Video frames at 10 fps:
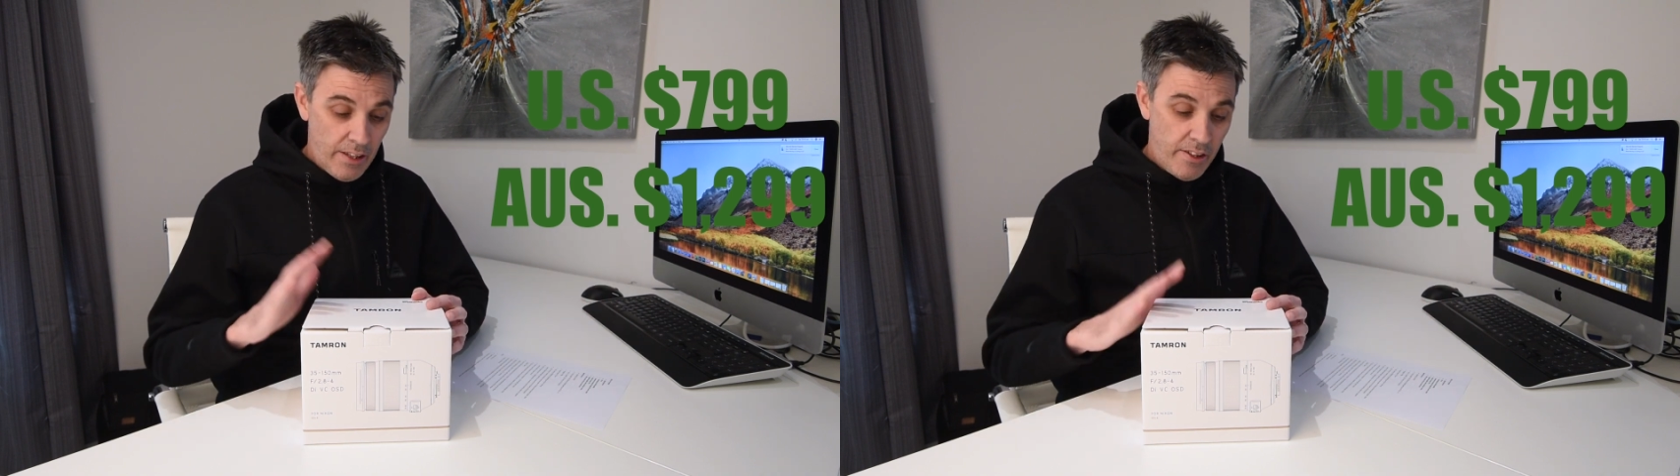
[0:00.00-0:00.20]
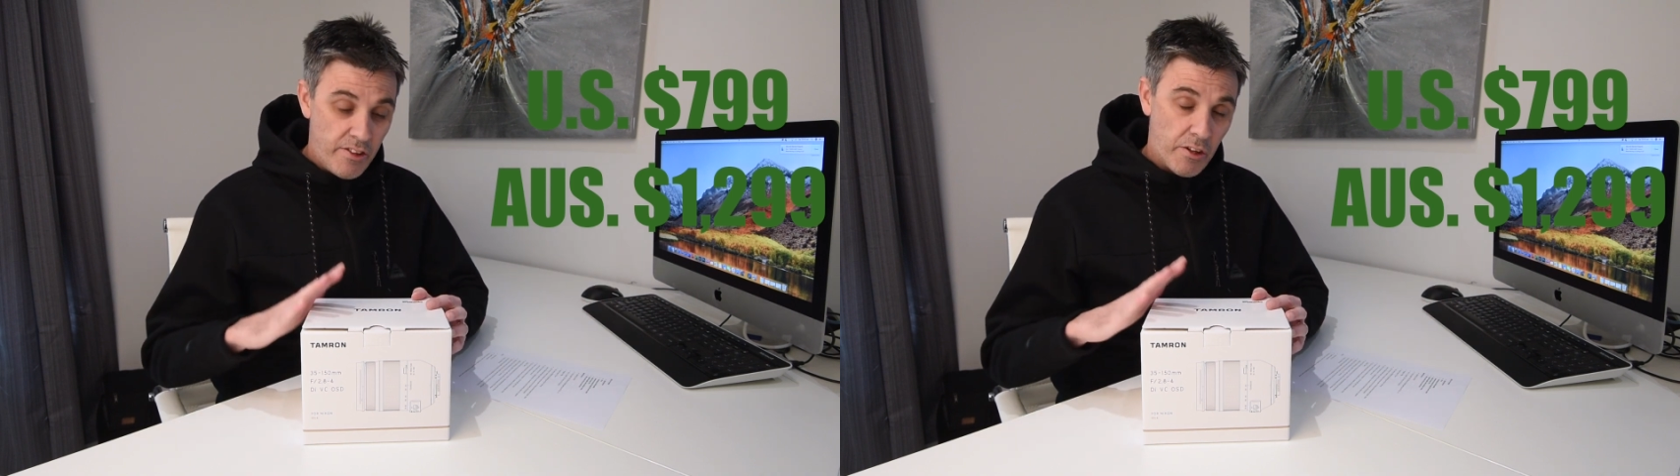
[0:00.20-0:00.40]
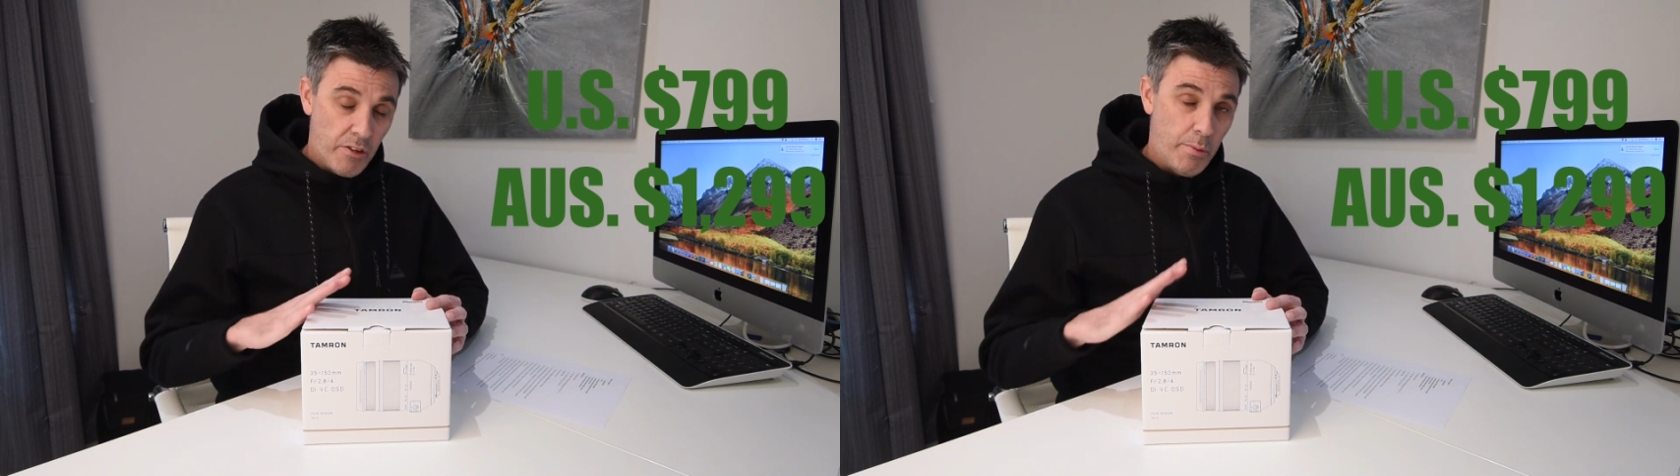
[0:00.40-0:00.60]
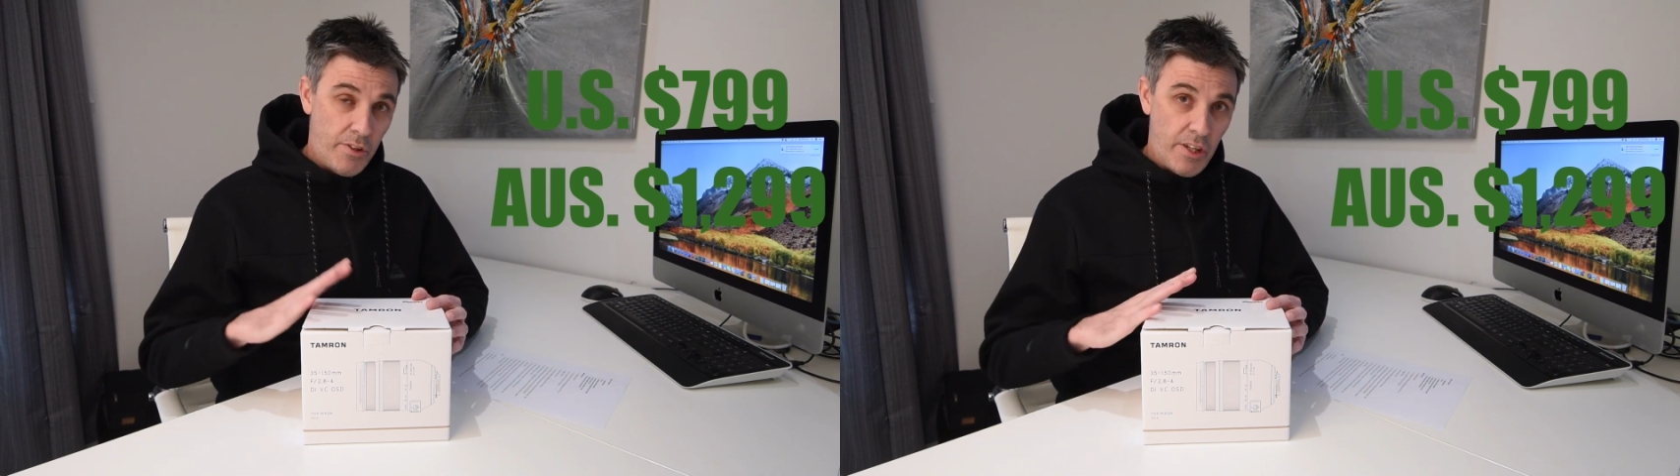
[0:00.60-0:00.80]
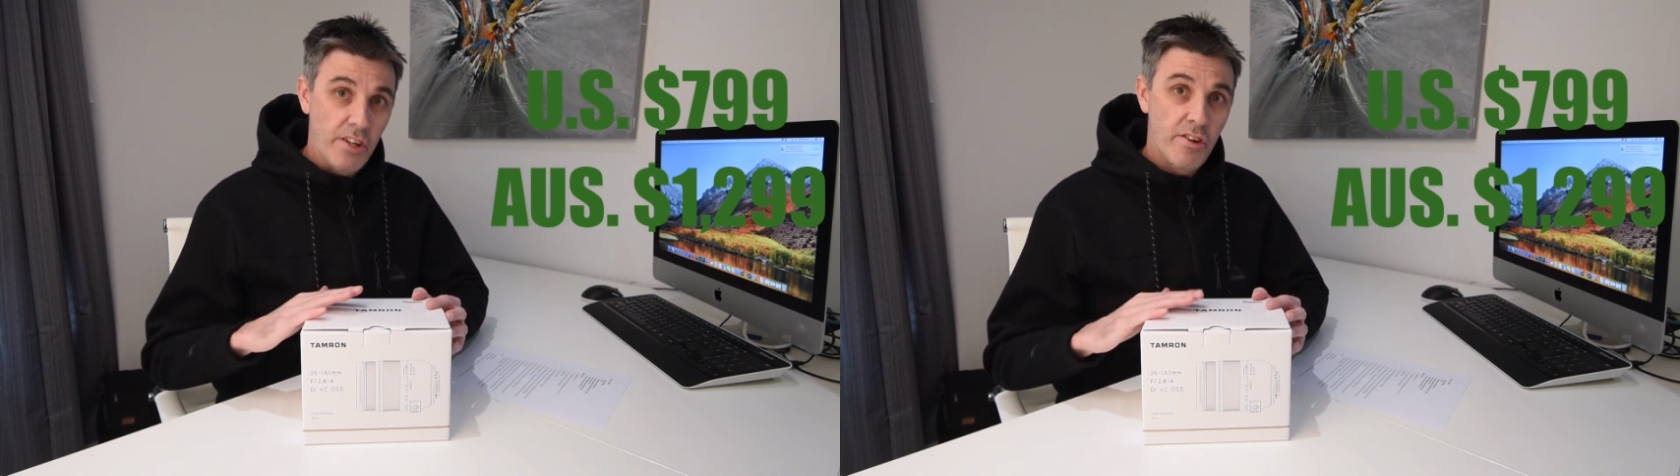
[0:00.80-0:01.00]
this could
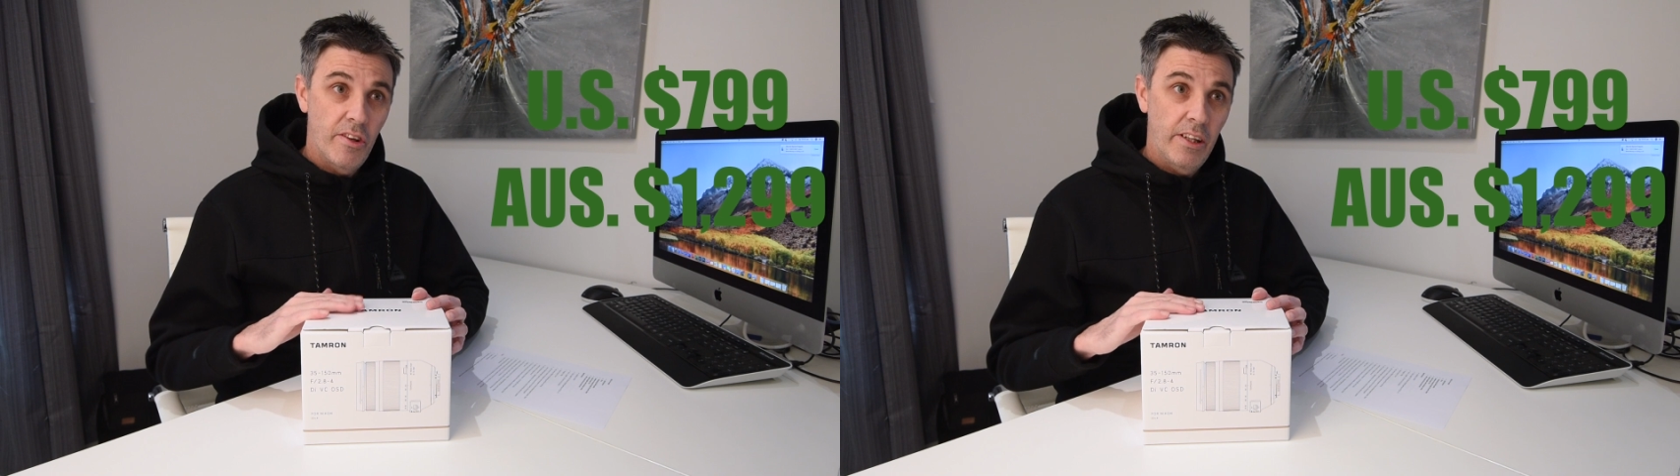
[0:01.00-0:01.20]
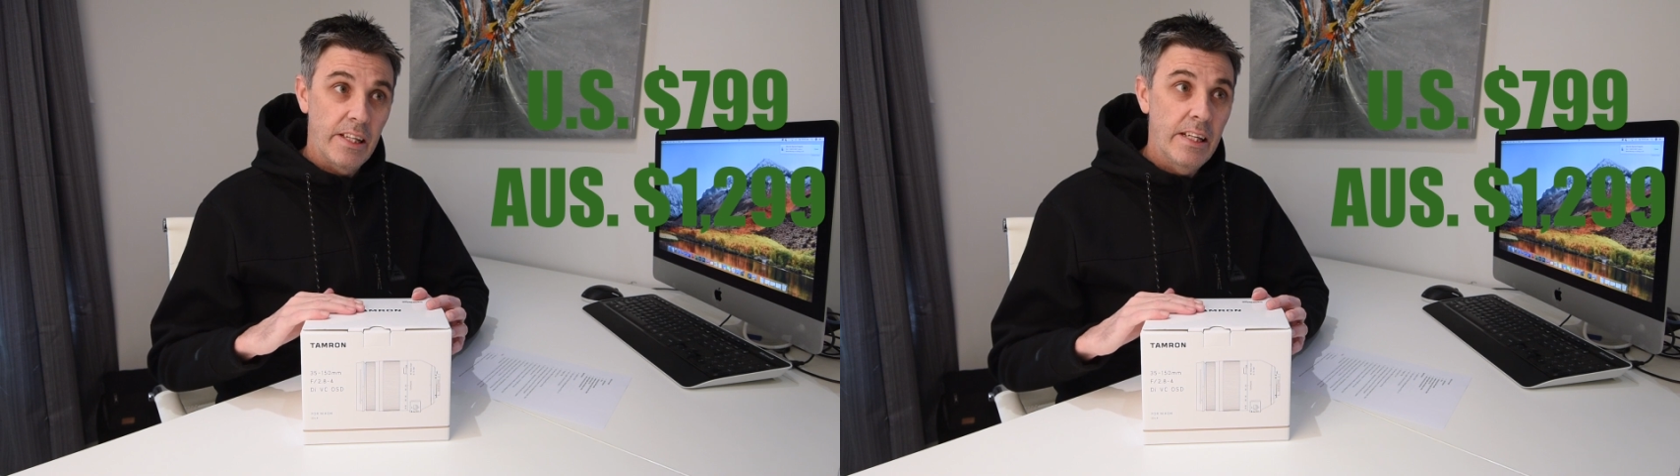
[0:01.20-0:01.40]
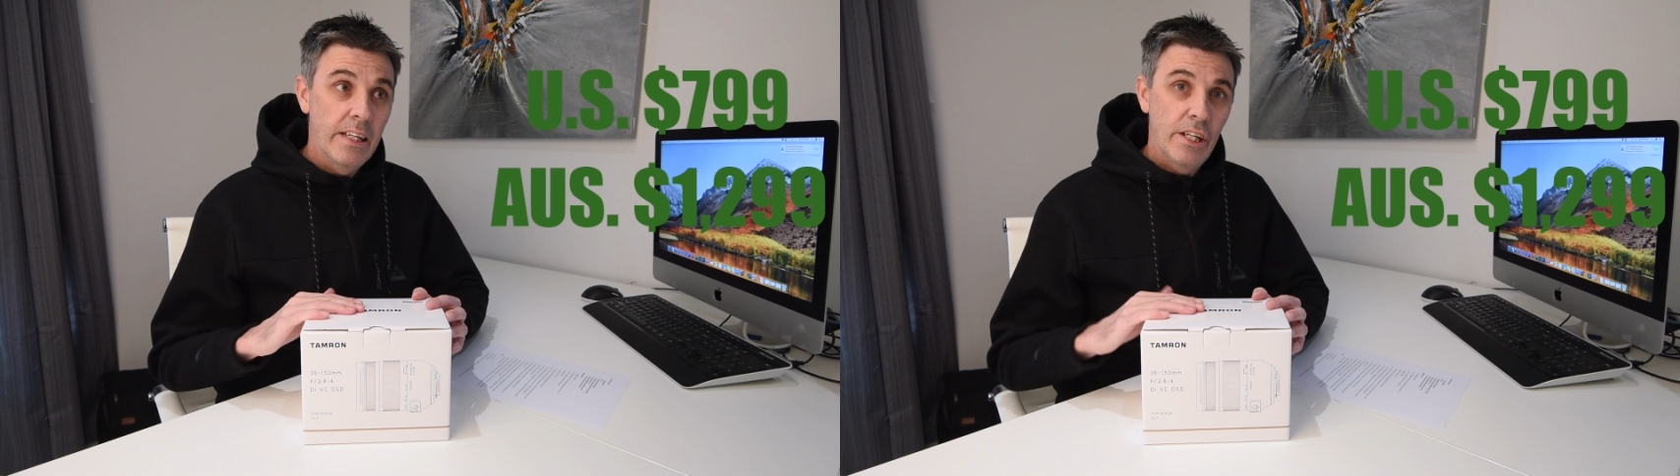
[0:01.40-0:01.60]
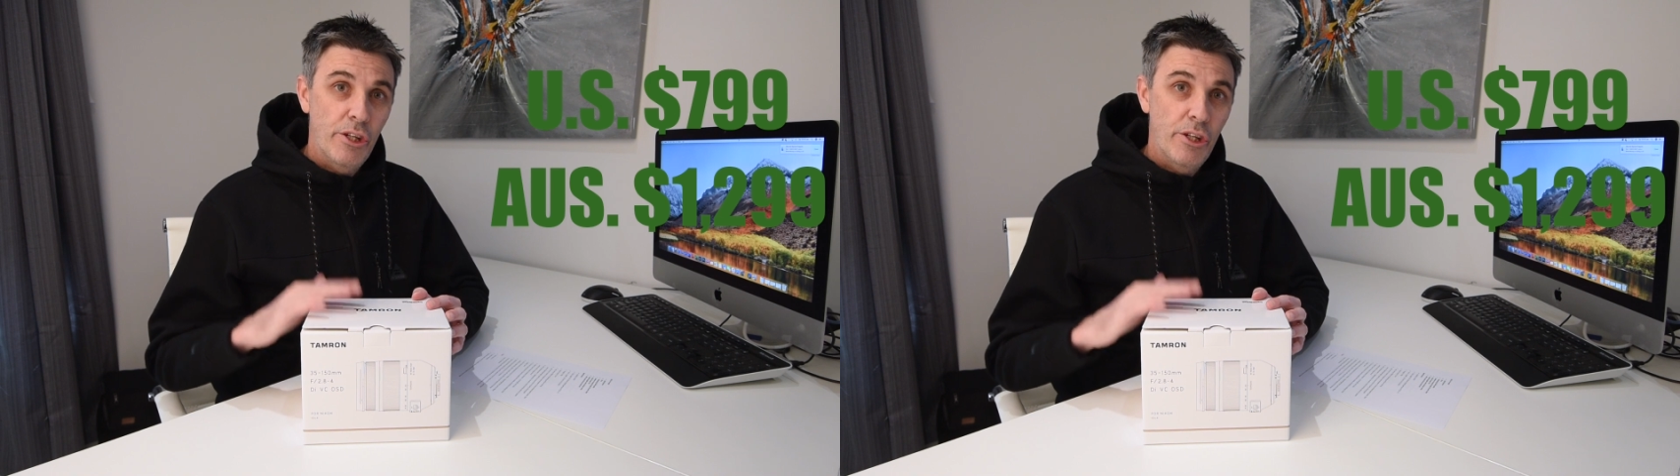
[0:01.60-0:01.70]
potentially